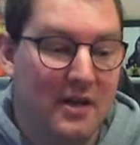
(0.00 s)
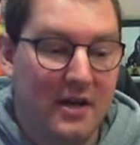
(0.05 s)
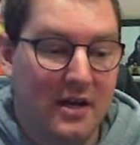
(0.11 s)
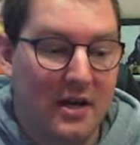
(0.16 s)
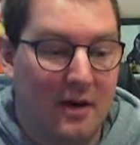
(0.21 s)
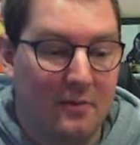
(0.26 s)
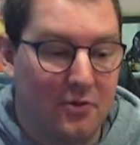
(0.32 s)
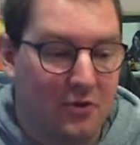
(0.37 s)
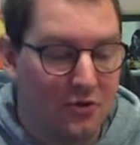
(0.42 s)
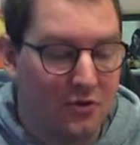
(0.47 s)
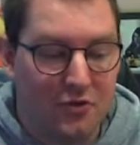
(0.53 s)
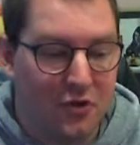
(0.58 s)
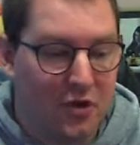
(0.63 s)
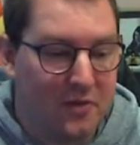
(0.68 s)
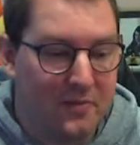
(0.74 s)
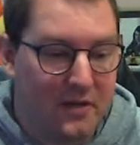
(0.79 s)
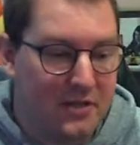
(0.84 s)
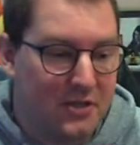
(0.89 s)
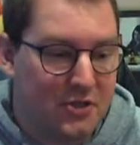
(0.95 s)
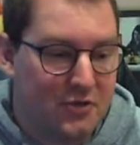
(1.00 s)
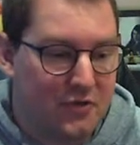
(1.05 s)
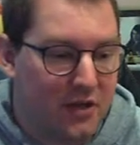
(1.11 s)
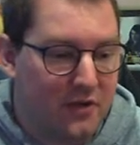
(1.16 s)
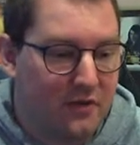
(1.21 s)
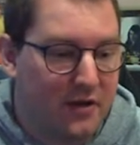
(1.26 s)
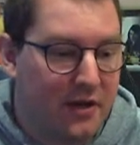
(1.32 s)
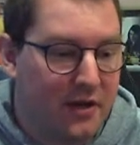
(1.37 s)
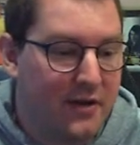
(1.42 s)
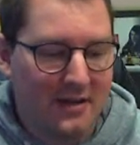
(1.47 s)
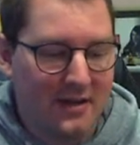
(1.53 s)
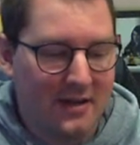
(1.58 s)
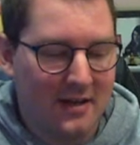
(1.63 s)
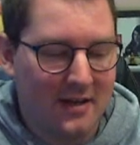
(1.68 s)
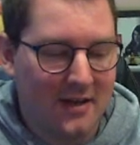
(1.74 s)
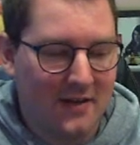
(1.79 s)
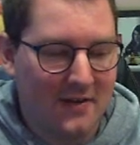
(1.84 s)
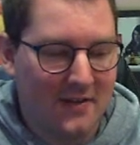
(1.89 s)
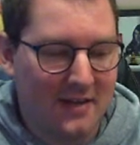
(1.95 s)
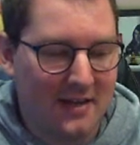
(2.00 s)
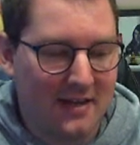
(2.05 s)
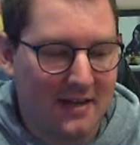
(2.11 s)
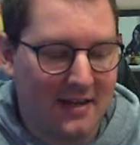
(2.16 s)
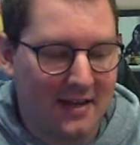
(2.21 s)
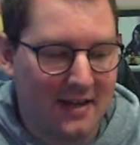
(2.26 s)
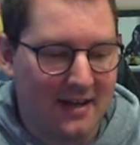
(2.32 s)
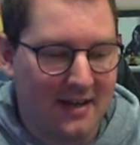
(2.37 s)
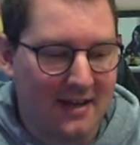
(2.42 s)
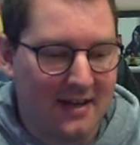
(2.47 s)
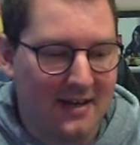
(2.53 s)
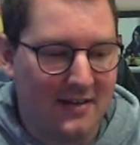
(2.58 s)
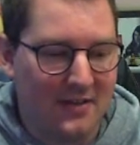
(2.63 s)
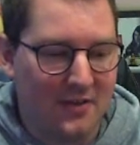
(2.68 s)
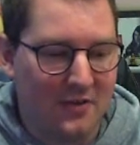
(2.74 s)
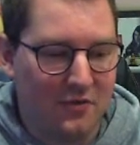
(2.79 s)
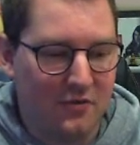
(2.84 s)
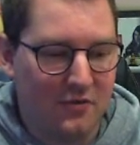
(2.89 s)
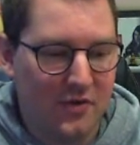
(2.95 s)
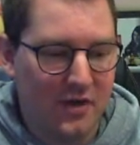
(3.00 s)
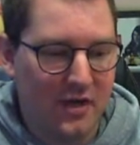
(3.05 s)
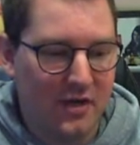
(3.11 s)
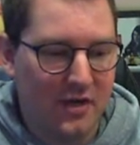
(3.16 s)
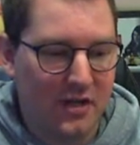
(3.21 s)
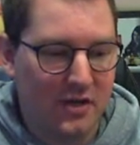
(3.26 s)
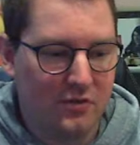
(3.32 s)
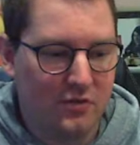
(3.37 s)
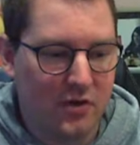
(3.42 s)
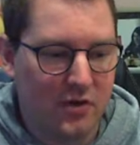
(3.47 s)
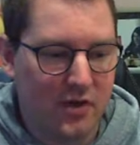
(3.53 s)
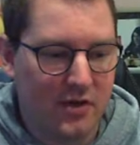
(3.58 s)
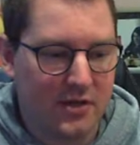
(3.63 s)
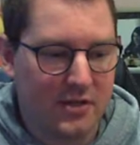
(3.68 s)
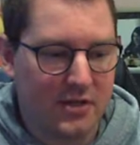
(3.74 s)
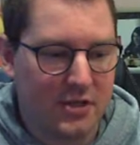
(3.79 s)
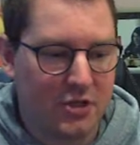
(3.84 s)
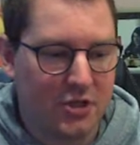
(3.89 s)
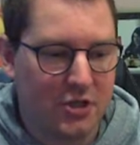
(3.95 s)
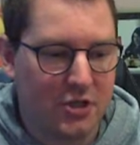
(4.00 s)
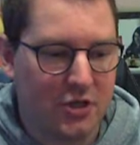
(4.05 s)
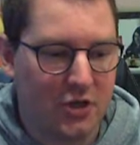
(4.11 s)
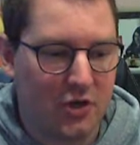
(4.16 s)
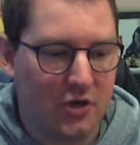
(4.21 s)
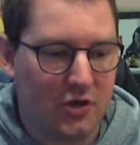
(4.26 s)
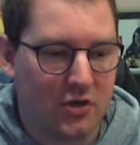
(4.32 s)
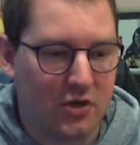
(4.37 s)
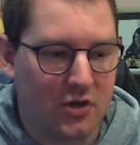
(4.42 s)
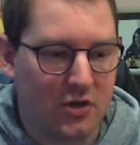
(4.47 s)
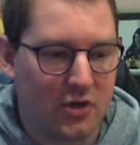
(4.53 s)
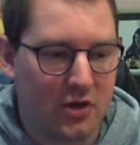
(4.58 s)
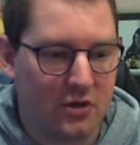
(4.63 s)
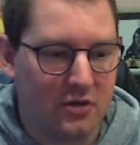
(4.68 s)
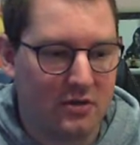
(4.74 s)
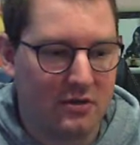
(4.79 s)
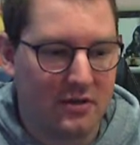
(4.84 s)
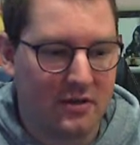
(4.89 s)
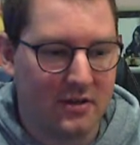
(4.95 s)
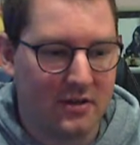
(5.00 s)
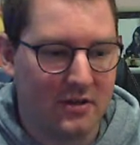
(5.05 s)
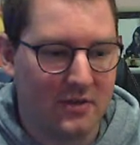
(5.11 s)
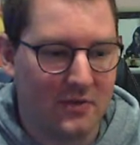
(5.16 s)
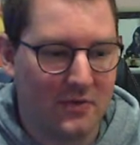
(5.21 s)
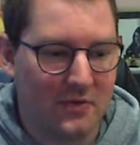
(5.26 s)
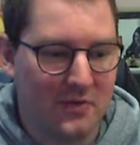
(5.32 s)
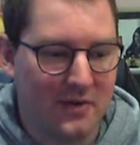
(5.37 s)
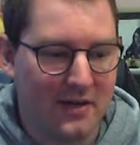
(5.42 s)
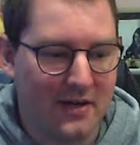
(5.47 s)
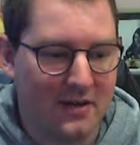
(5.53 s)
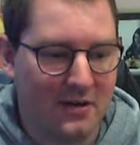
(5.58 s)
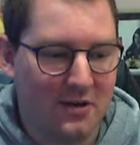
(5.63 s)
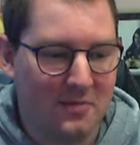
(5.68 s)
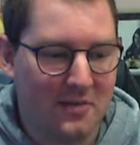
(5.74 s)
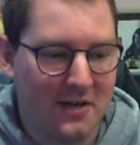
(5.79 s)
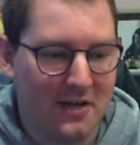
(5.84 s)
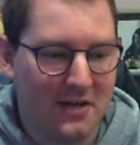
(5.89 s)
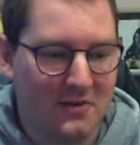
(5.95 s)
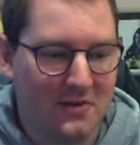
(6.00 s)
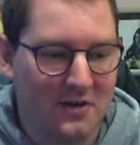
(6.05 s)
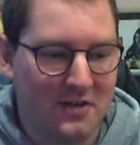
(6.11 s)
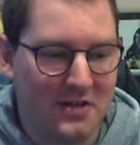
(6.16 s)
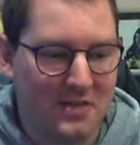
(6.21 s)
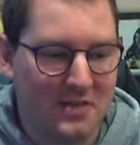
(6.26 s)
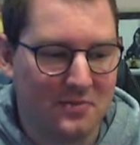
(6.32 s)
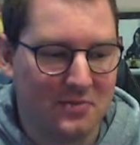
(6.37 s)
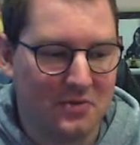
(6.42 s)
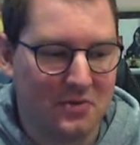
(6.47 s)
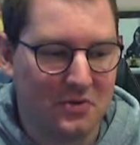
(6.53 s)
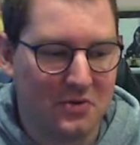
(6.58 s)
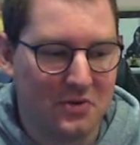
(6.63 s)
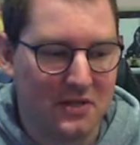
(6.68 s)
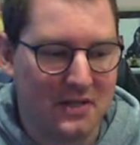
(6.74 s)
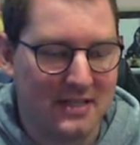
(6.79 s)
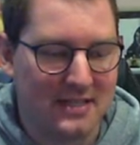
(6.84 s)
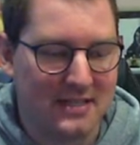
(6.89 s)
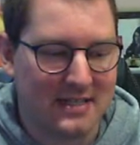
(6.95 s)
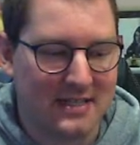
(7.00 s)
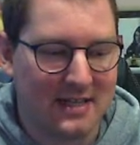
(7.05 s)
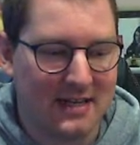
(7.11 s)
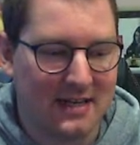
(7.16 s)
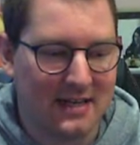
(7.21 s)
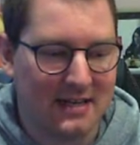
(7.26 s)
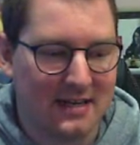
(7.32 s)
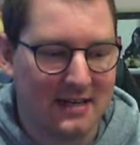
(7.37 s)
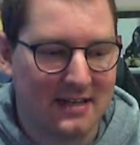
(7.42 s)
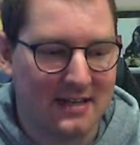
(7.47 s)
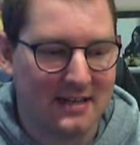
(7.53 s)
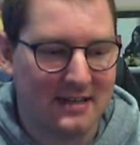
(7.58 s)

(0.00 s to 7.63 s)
I'm done talking about this train wreck. Okay, the Riggedy Rockter Shockter Doctor. Where am I going to put this guy?